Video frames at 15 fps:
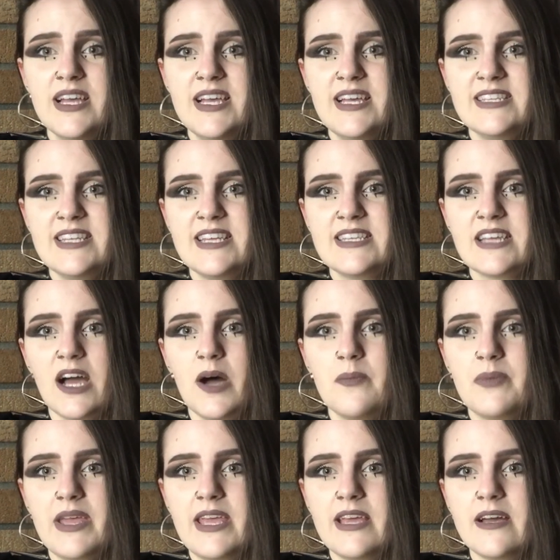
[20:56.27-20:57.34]
Did up
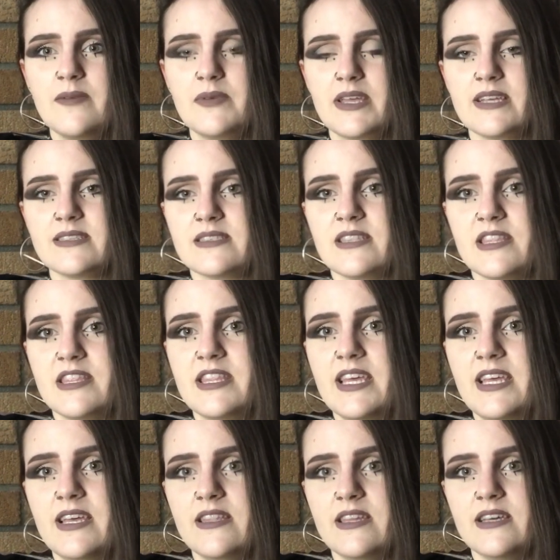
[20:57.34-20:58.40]
here because
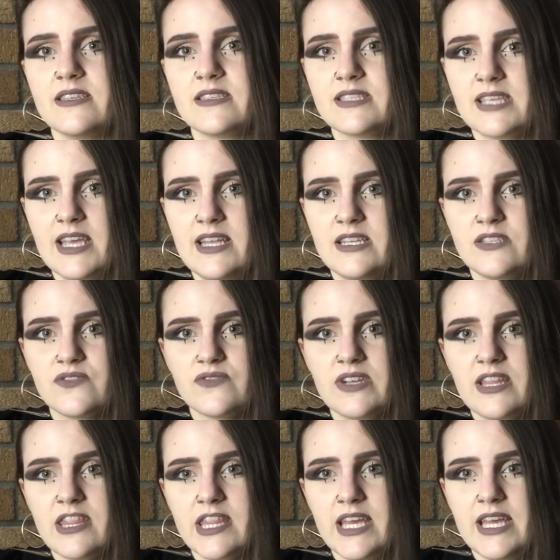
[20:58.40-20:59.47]
the skin is really
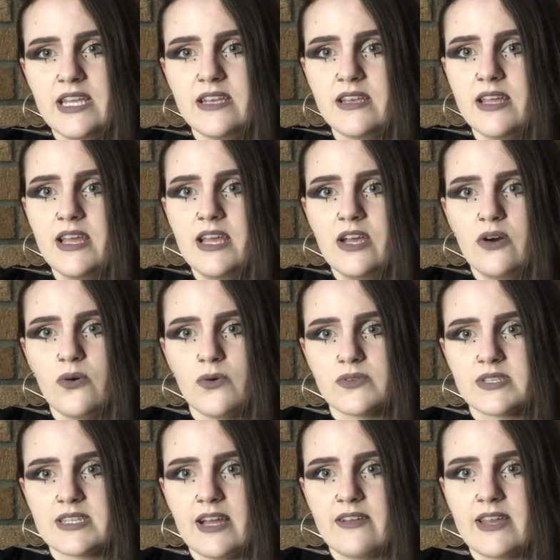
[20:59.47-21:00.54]
thin, also
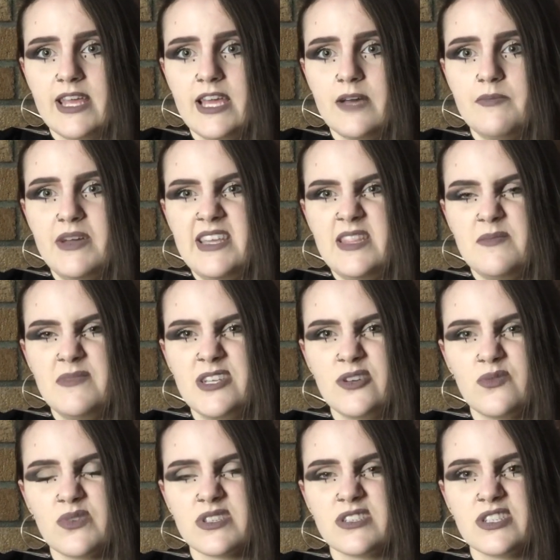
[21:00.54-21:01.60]
down here, but in the middle
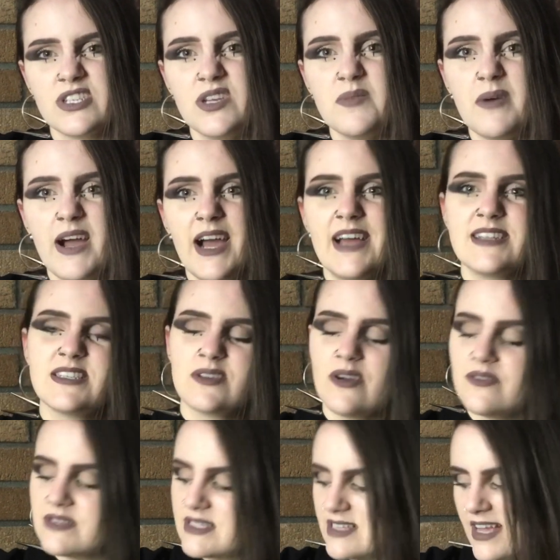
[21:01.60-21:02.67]
wasn't too bad, so I
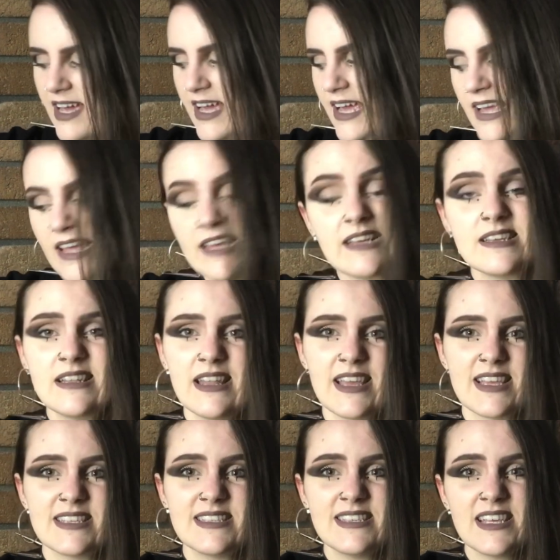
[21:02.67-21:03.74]
would say like a
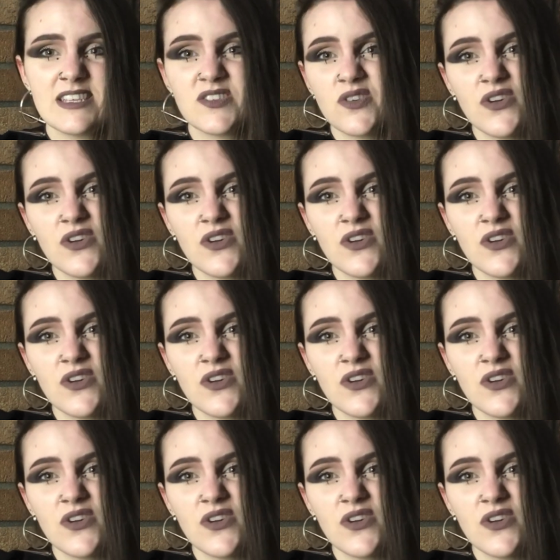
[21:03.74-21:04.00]
6 or a